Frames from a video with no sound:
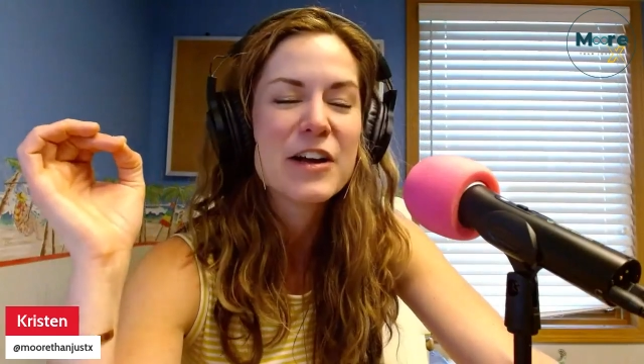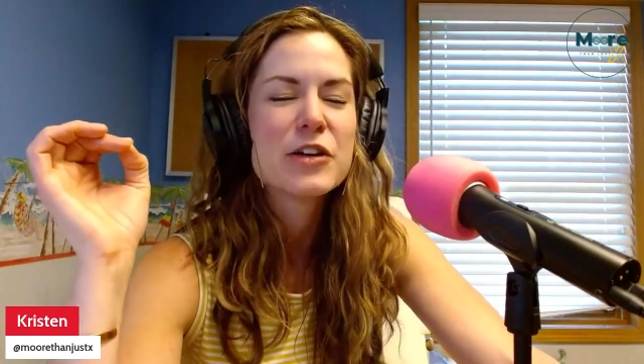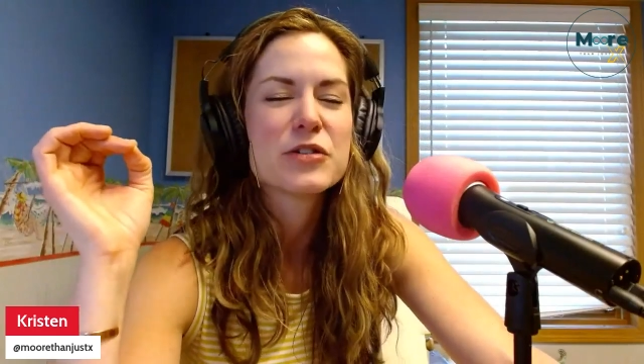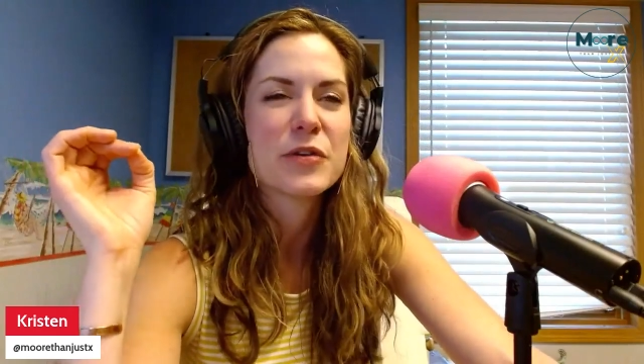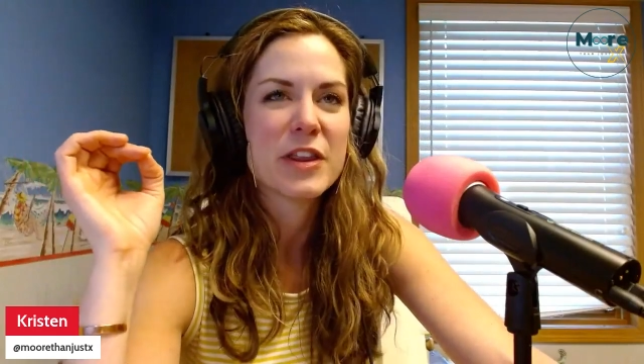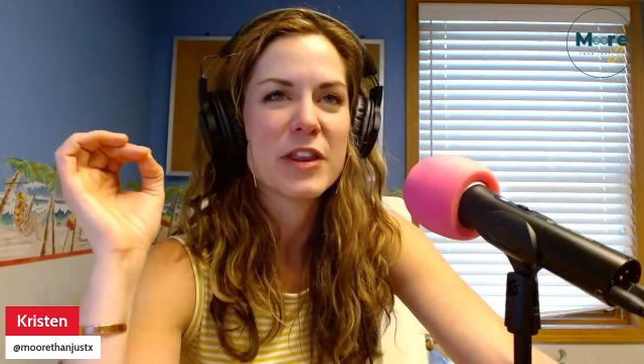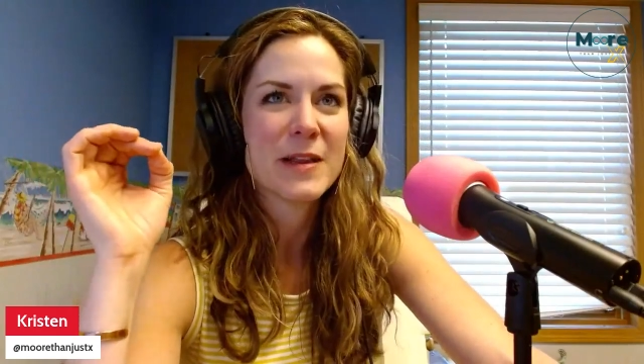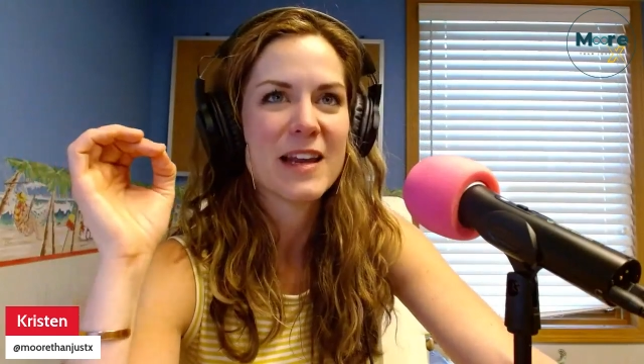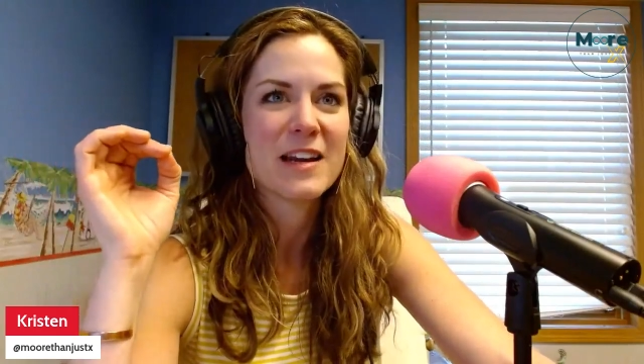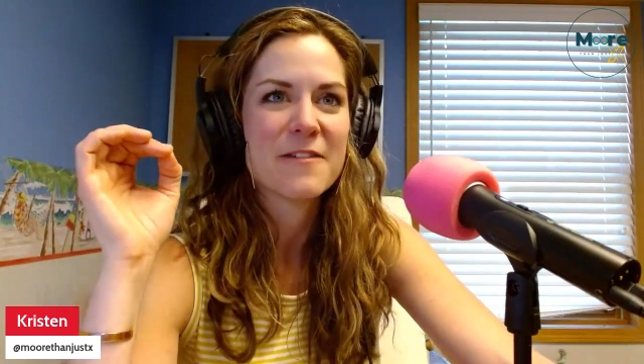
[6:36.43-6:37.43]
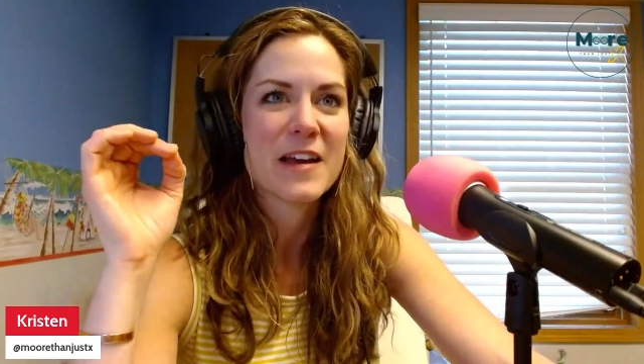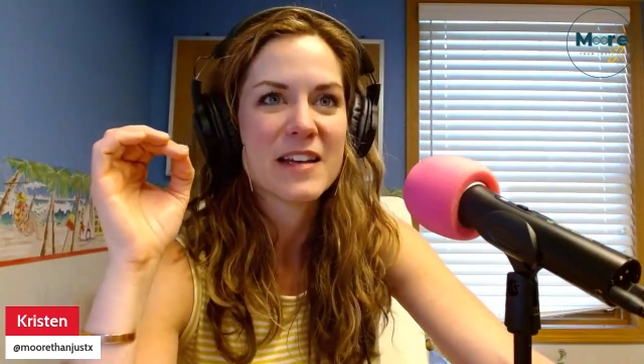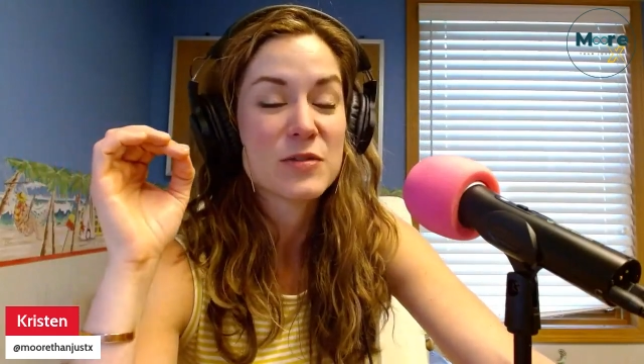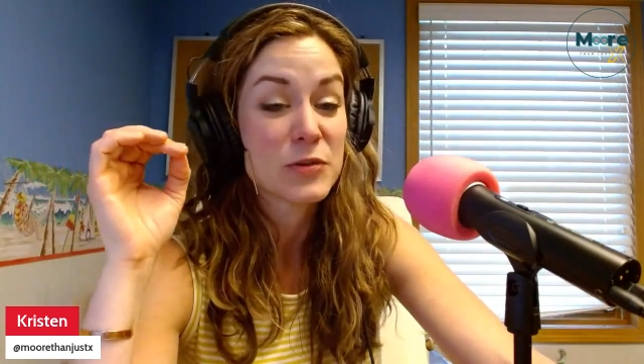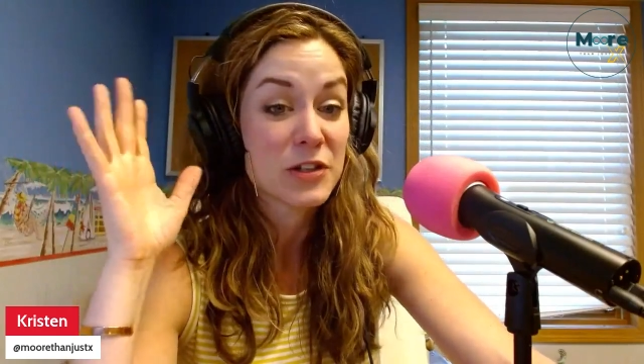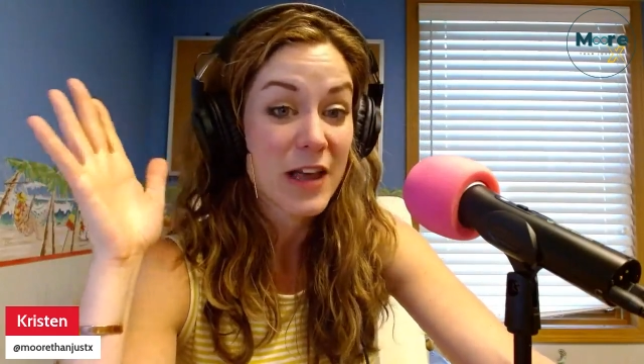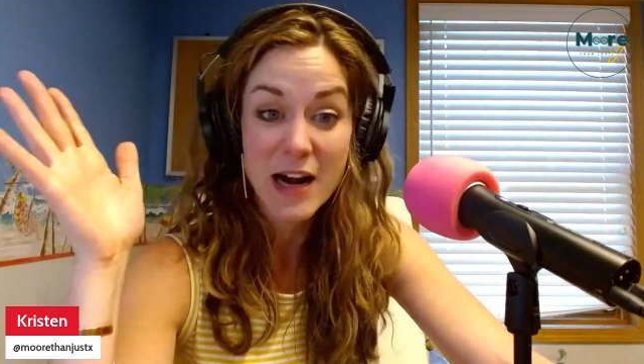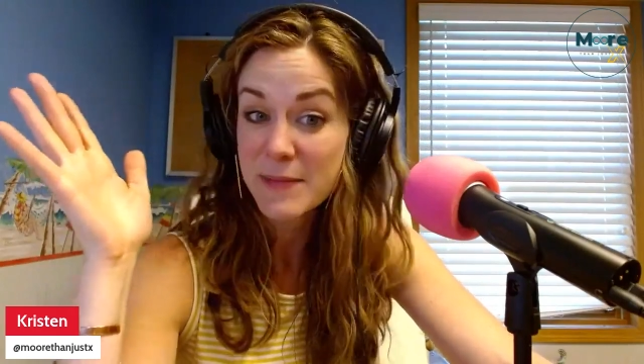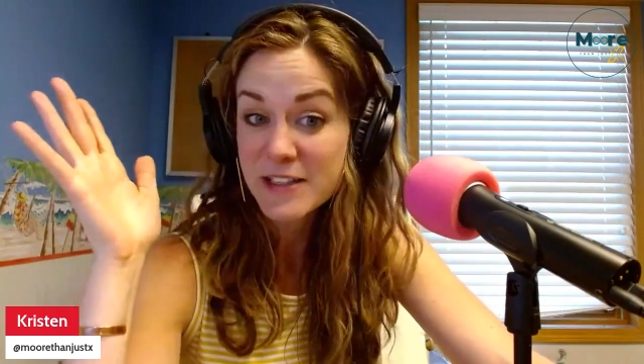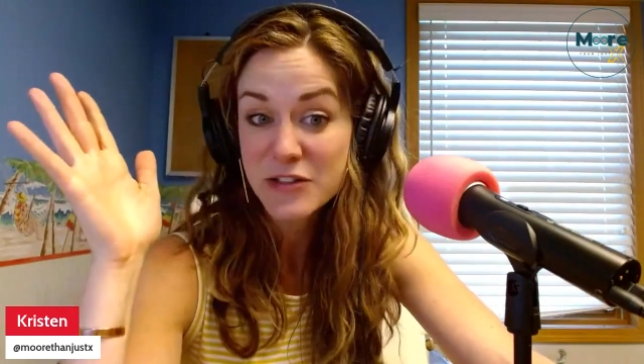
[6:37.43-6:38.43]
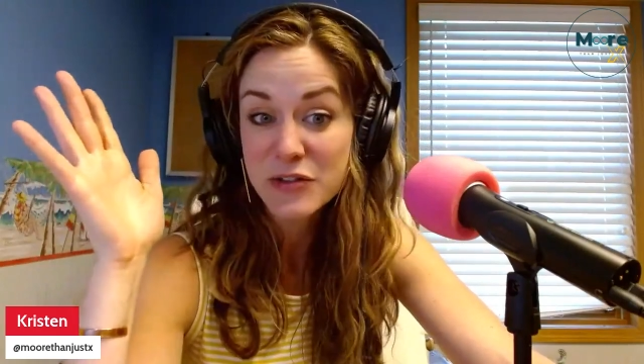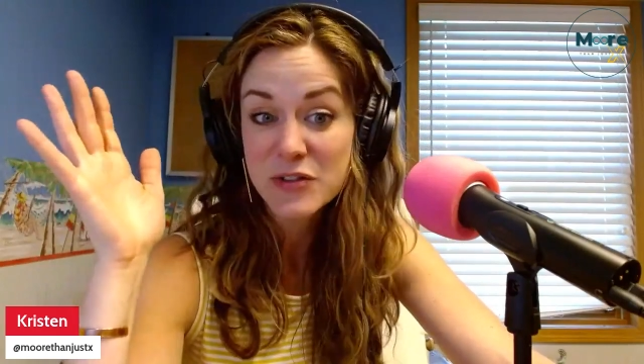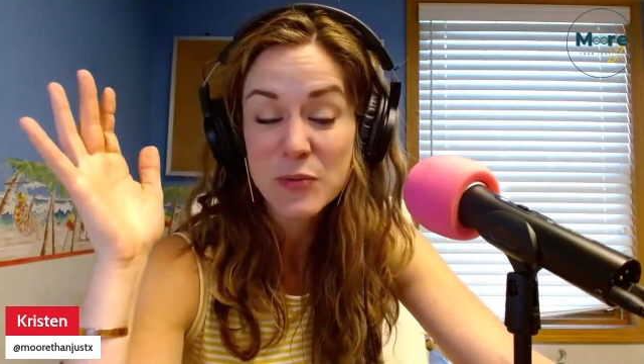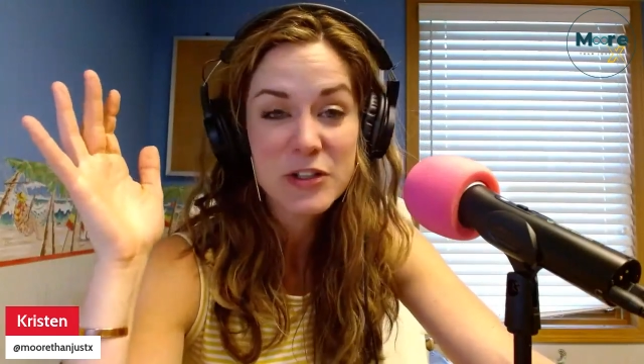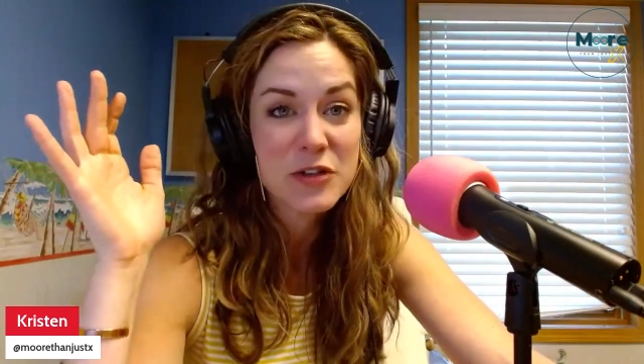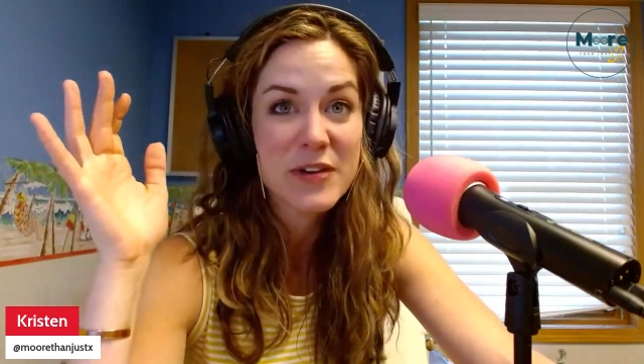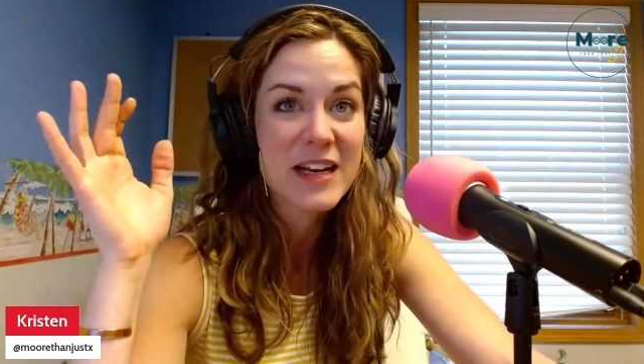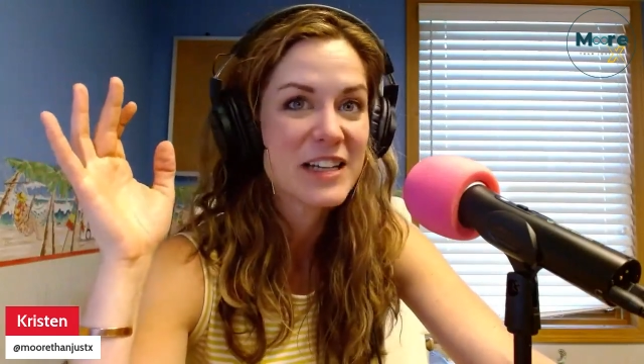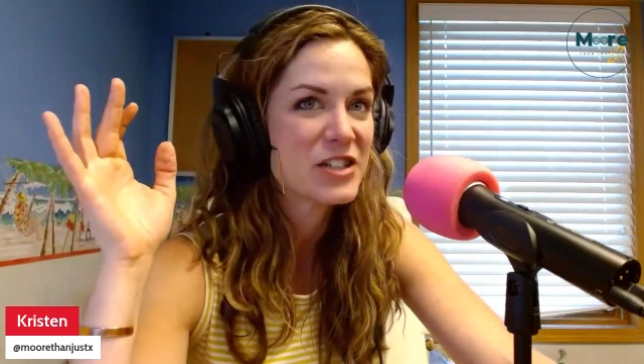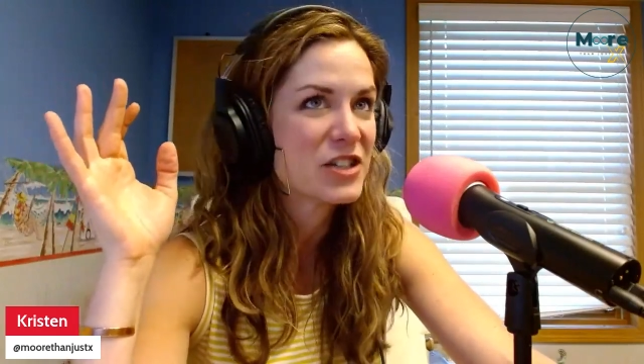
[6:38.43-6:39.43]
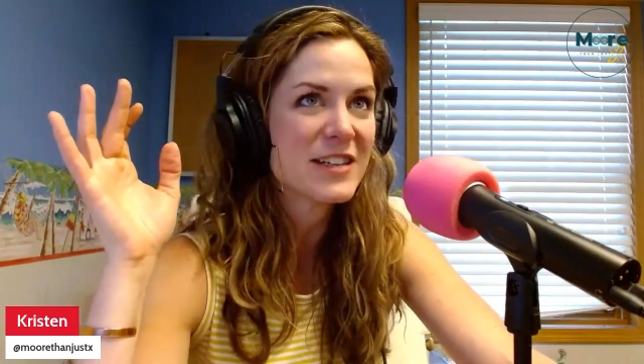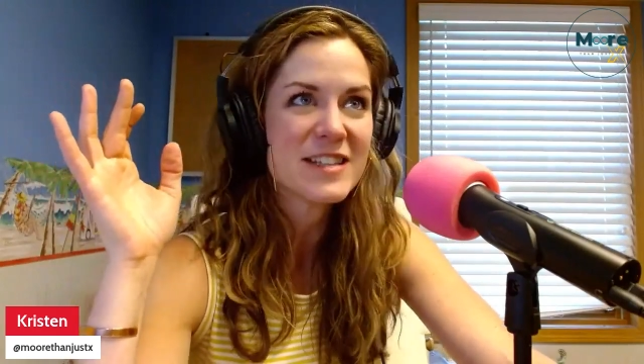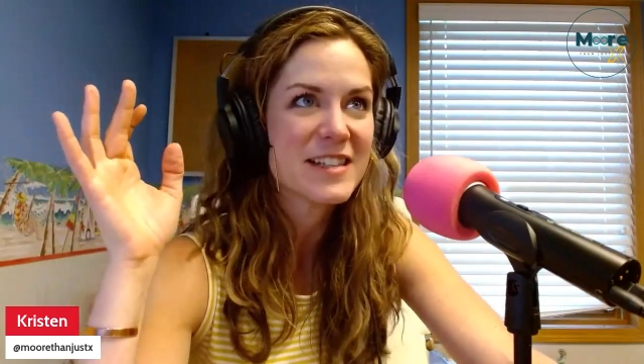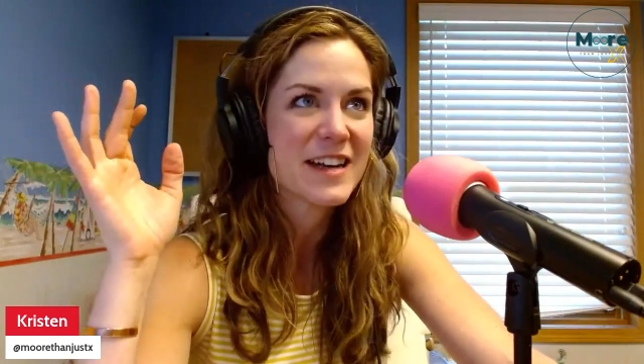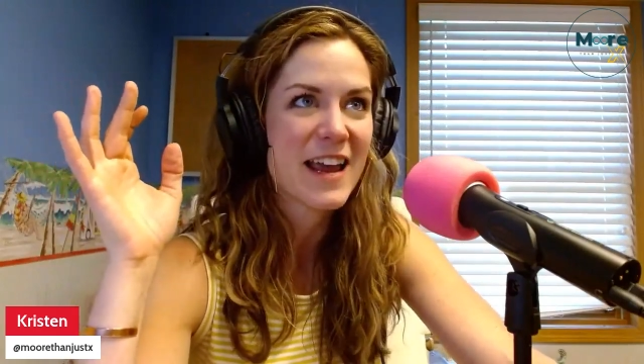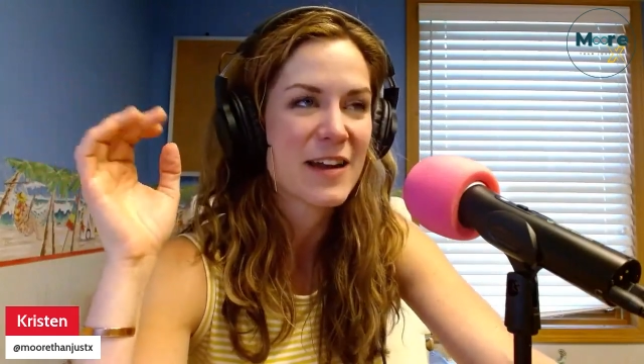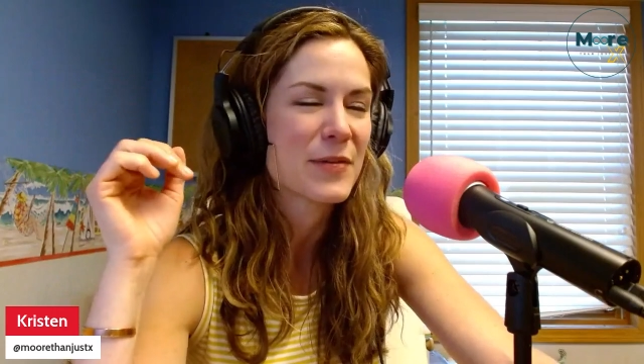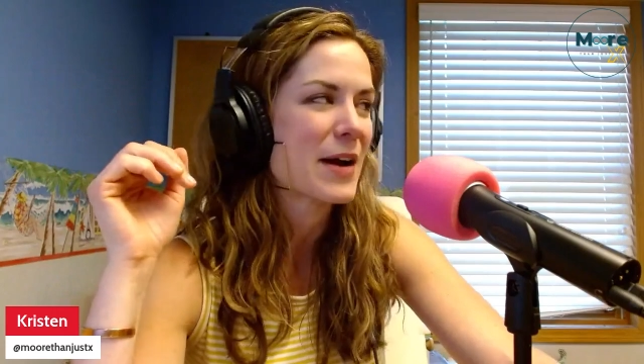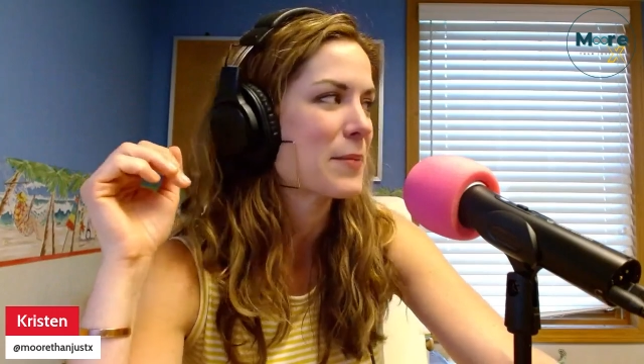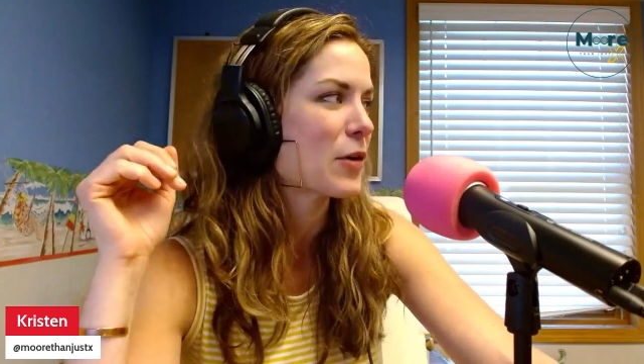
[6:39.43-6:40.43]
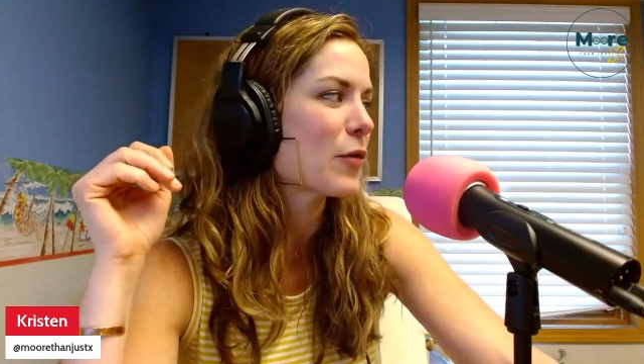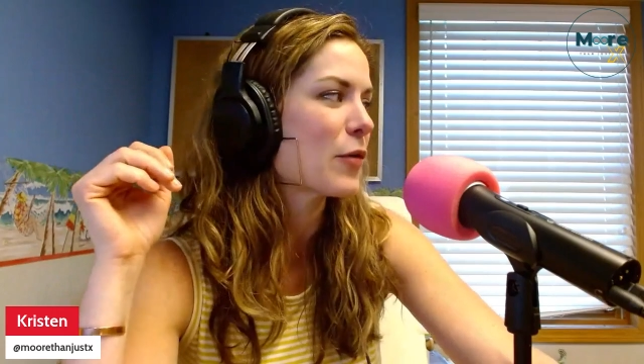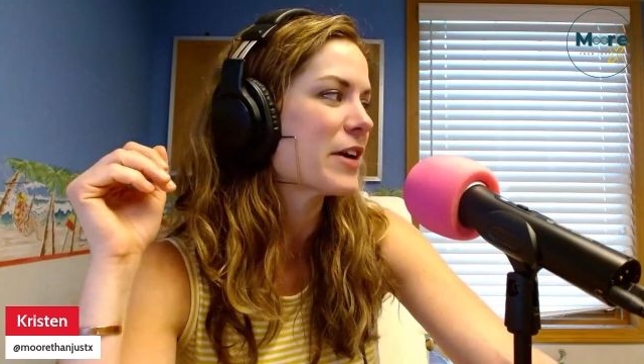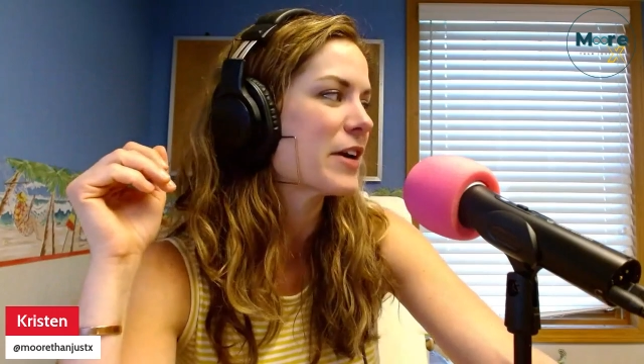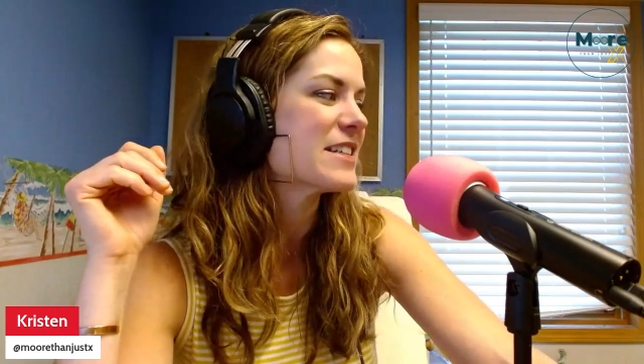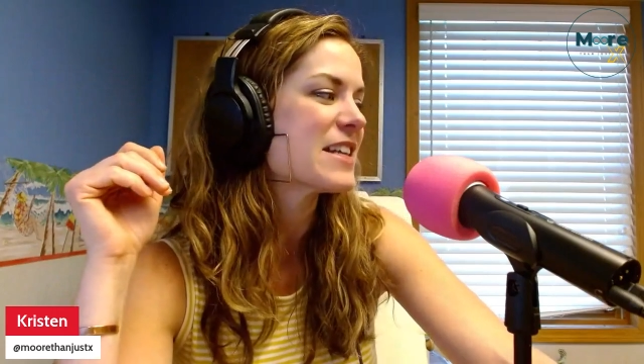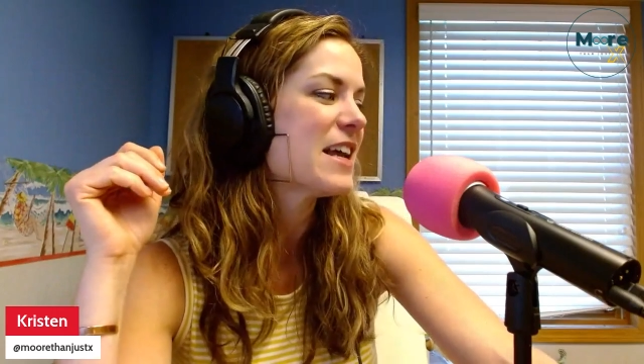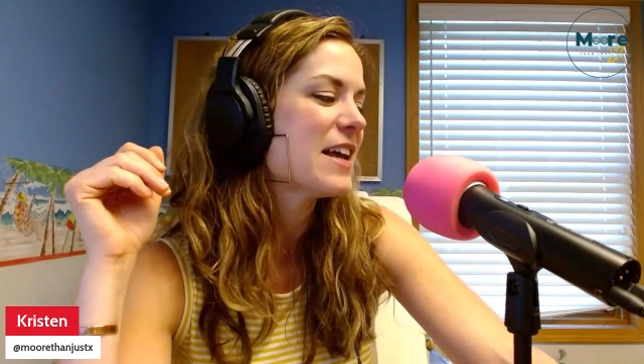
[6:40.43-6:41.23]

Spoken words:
So, in the planning phase, which a lot of my students were doing just today when I'm recording this,